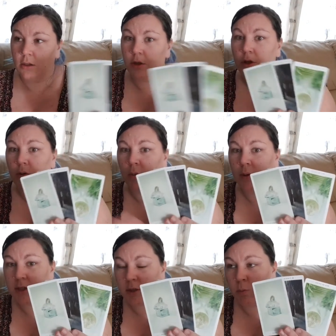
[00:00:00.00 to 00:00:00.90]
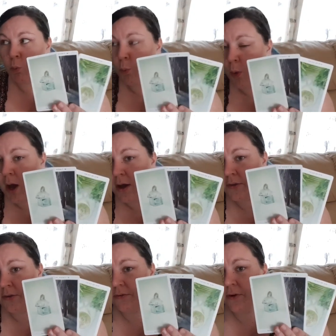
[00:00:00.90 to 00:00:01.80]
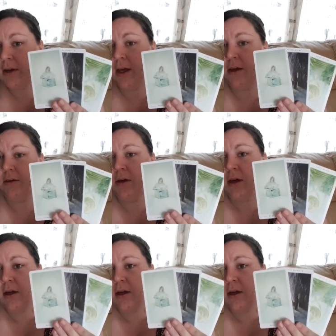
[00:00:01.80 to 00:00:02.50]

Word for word: You don't know which path to follow.